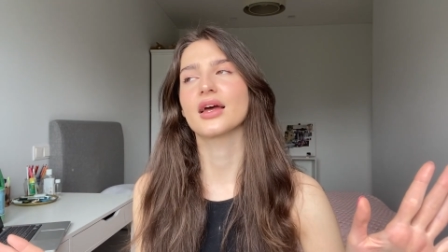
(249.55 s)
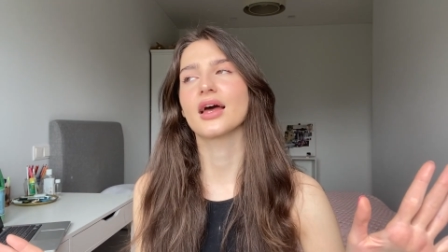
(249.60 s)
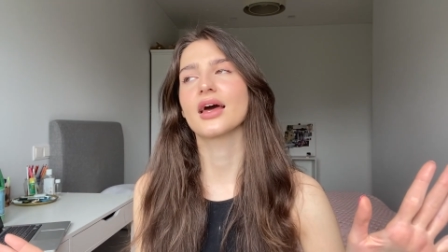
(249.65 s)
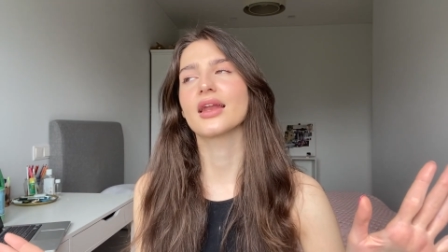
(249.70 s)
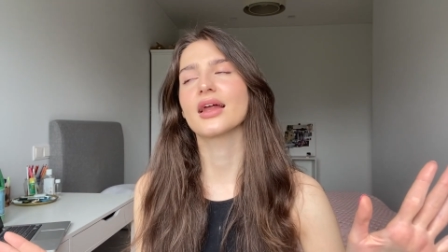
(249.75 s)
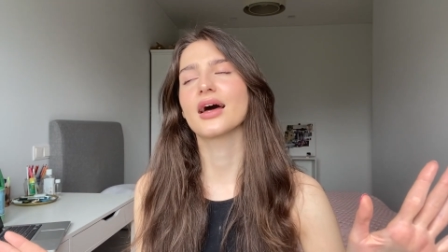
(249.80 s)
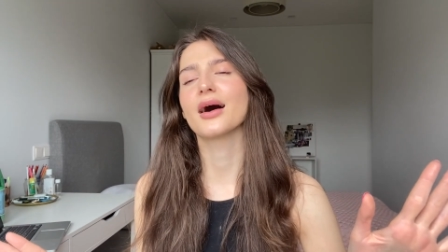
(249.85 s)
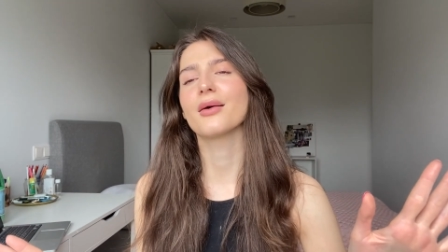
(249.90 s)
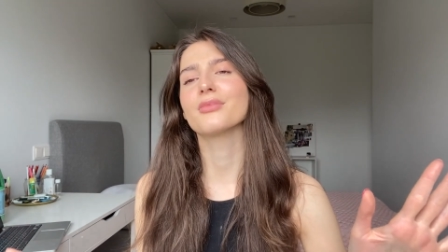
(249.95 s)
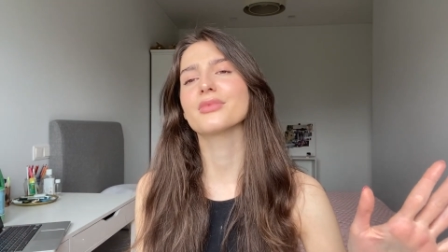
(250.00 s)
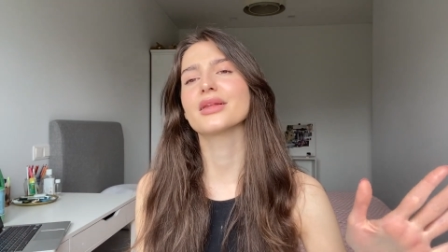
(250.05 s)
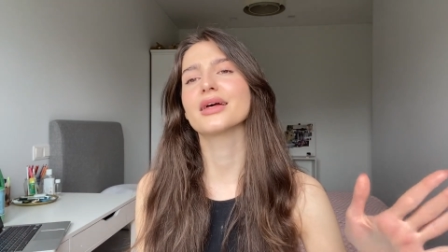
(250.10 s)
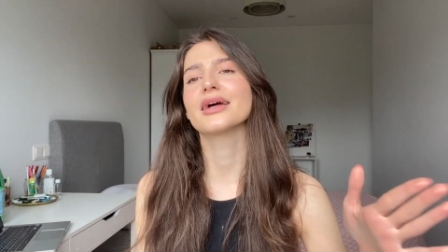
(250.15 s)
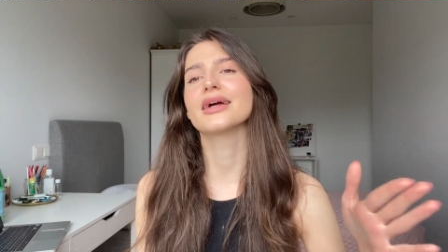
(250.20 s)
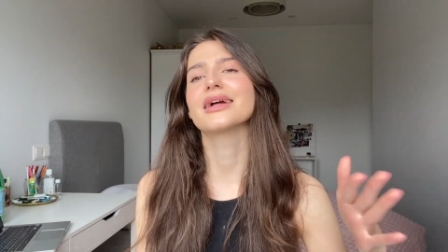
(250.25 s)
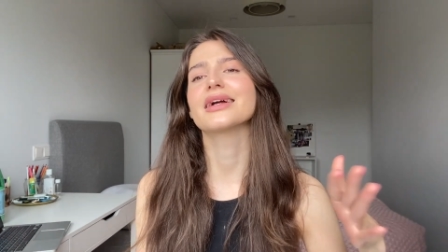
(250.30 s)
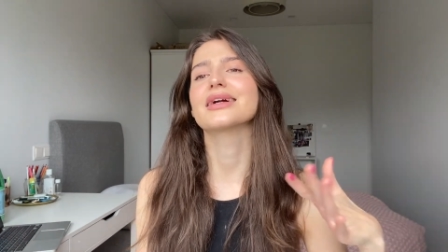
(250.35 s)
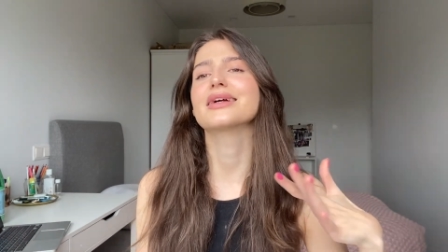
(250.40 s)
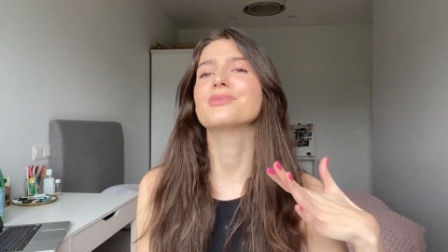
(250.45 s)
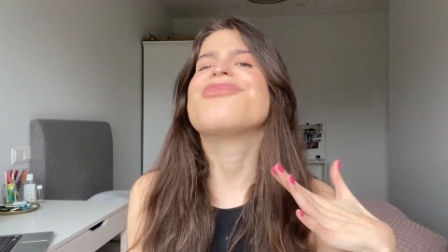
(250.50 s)
And I'm
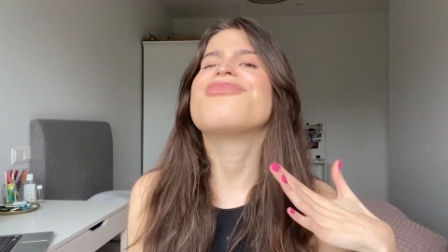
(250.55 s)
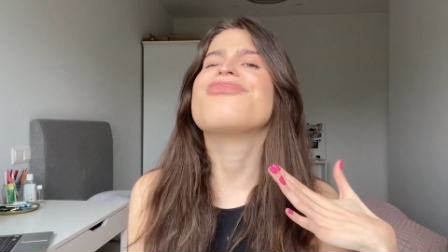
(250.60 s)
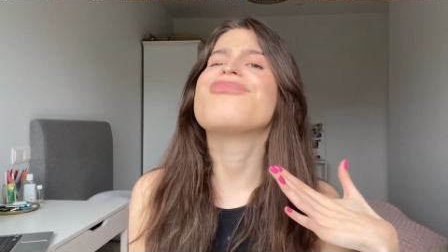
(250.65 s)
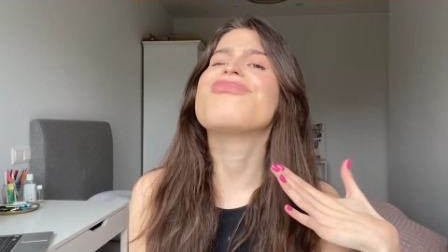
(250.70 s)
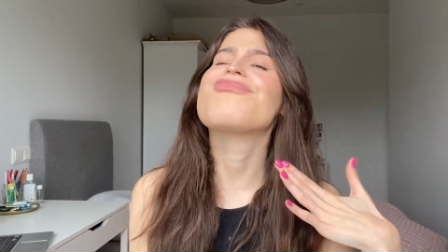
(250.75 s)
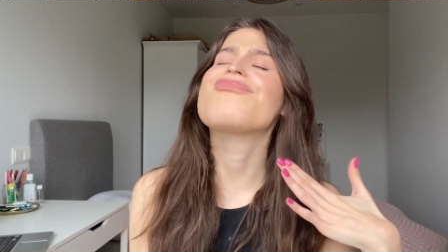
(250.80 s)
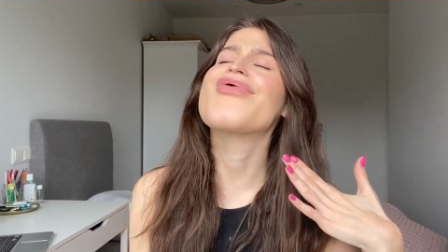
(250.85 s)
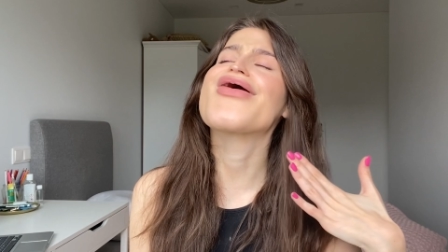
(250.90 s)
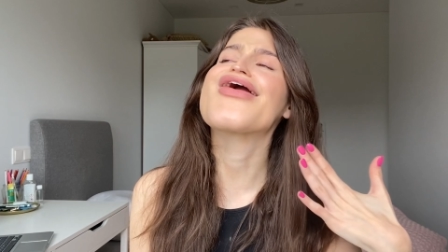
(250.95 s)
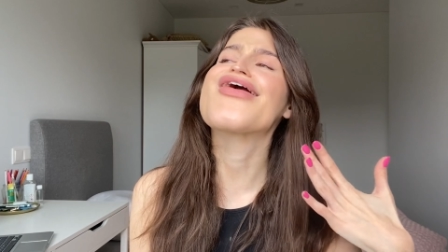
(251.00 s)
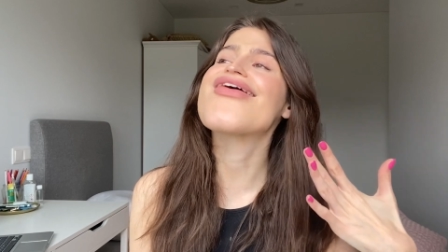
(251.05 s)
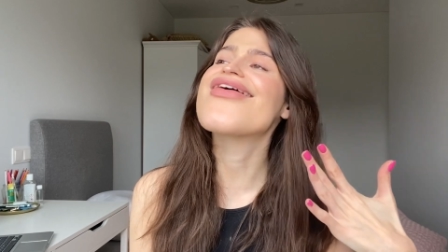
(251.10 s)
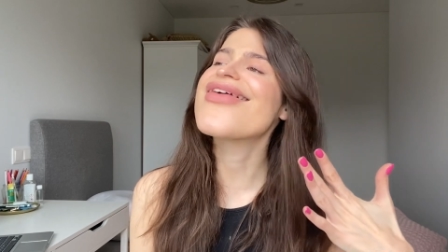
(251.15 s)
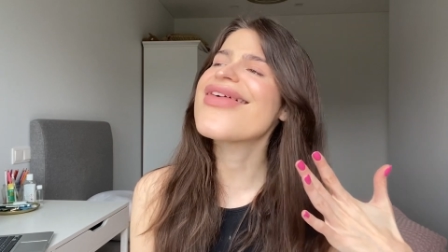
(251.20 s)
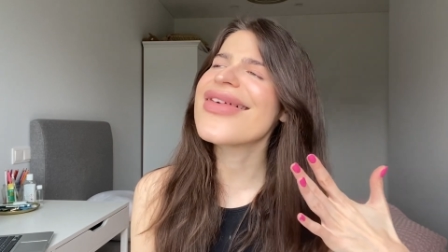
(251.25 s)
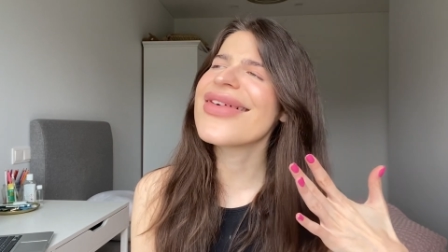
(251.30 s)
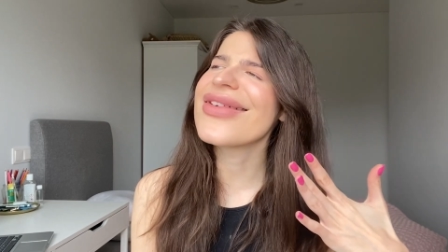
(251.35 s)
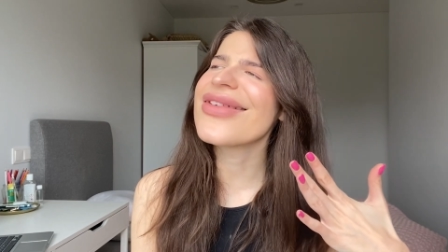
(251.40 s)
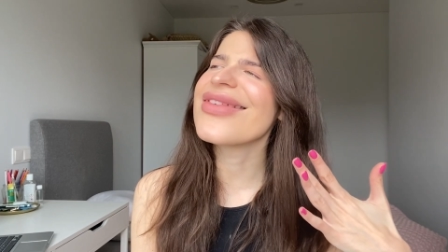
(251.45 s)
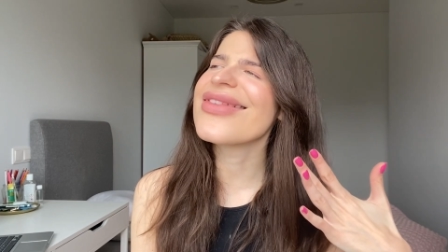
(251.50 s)
like, but
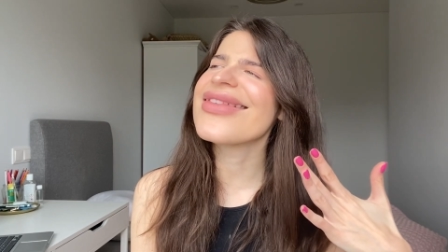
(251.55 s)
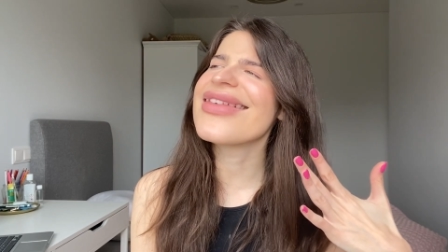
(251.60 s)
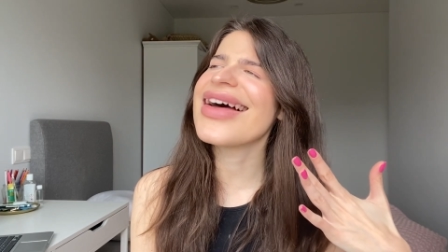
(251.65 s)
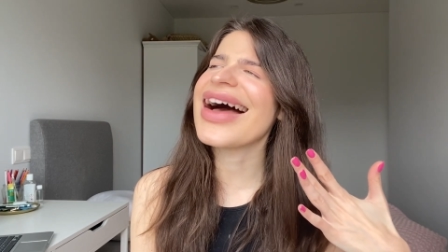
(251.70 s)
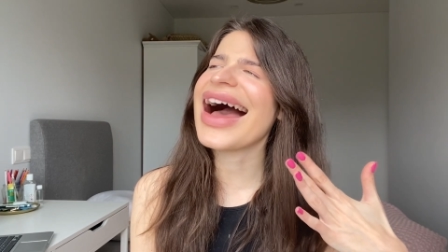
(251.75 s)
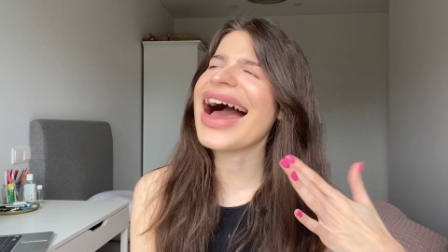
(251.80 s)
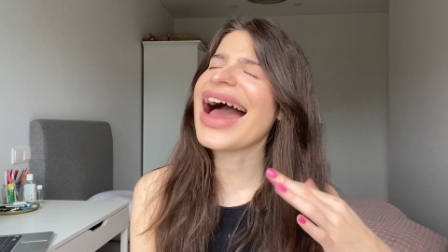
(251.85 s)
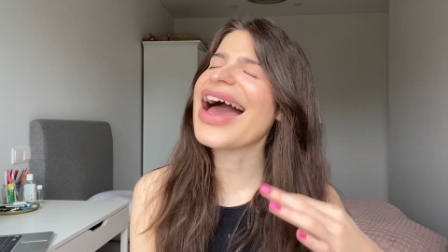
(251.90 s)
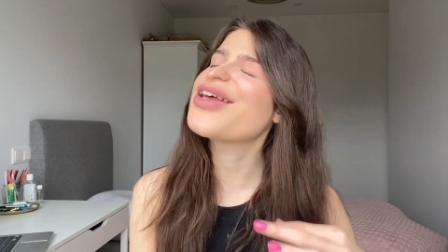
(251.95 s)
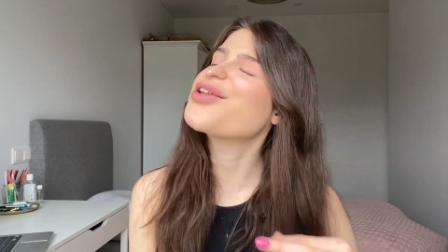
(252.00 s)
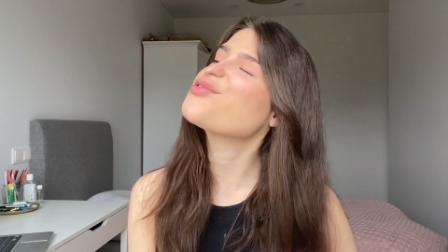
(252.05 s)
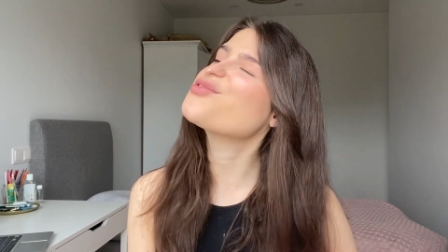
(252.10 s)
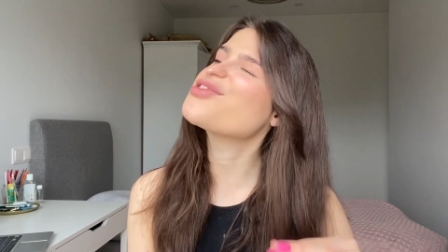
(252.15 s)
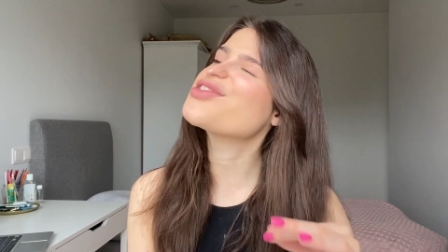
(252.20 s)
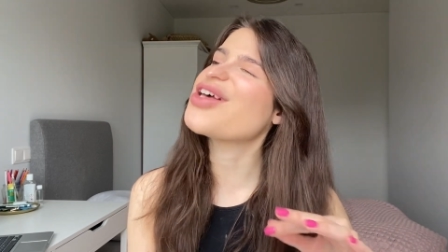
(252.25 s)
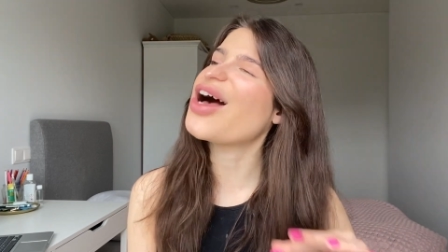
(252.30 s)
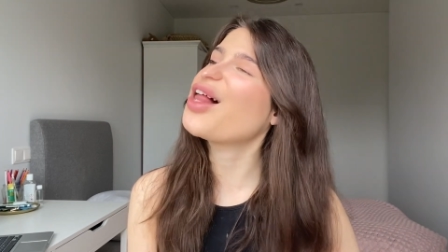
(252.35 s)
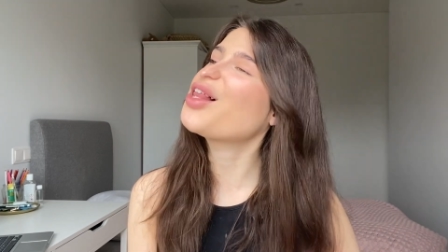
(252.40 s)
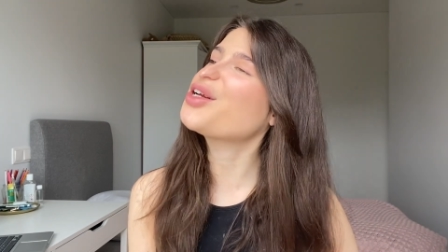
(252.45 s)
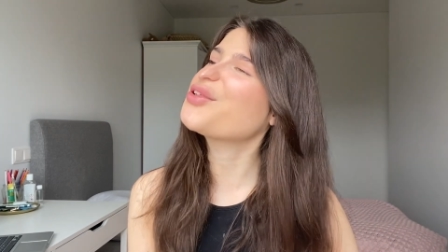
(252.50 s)
girl, I don't
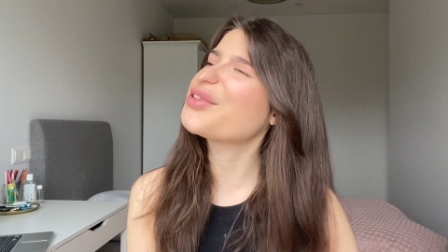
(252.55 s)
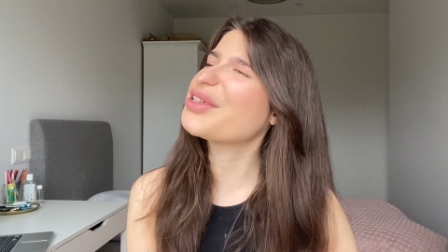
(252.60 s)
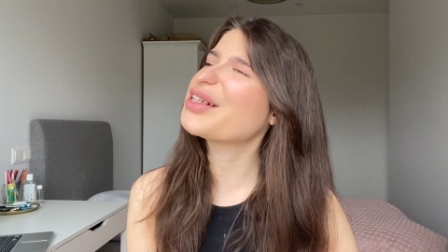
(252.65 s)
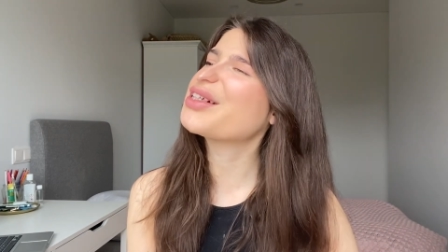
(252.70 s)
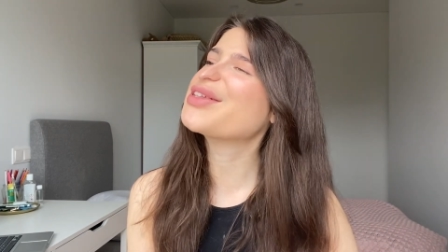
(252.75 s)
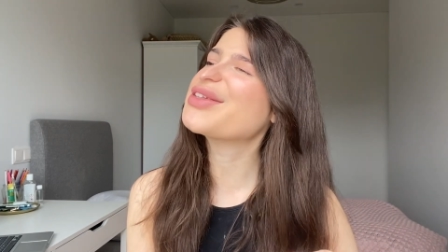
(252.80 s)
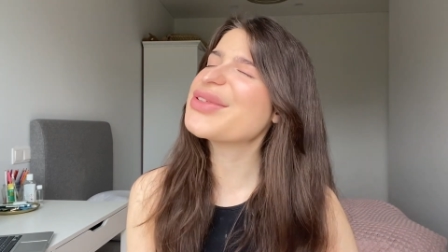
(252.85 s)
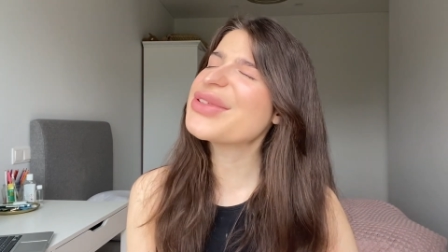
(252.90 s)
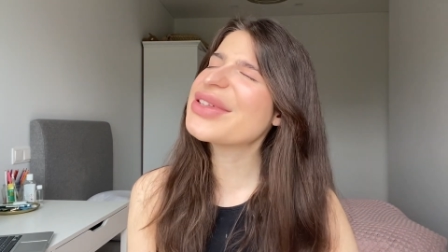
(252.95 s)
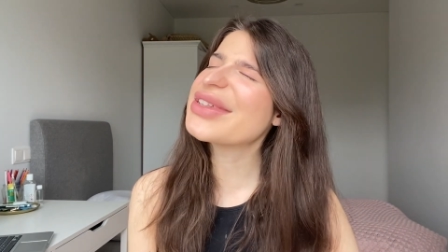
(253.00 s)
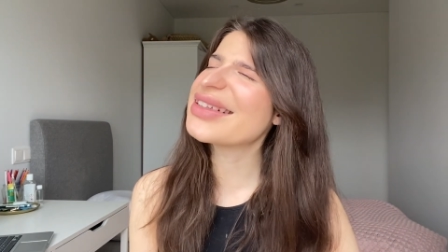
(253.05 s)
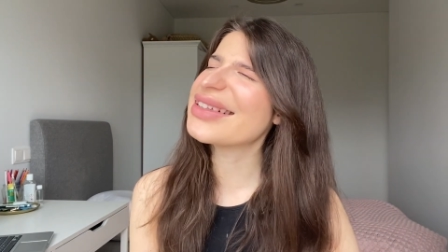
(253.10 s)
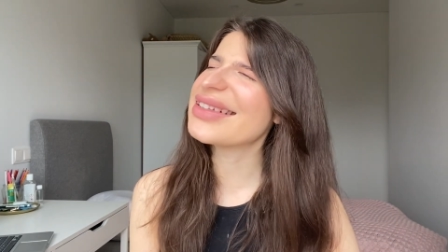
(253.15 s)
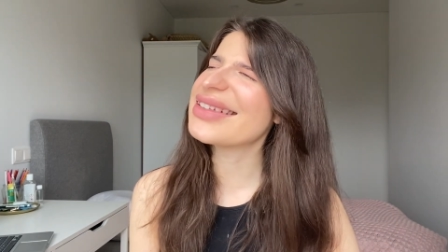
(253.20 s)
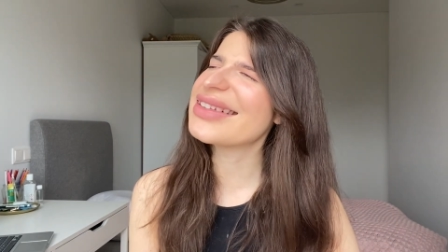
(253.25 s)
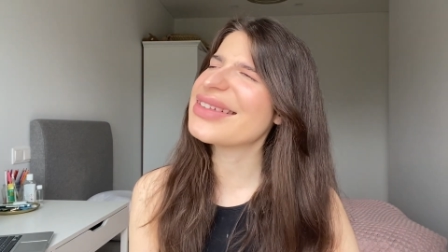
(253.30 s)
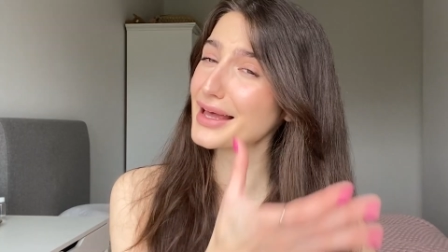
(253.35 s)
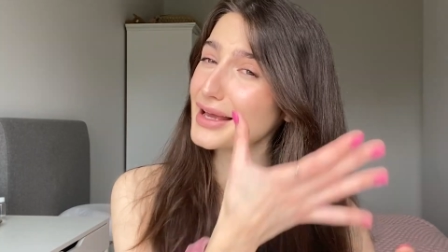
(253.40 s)
tolerate gluten.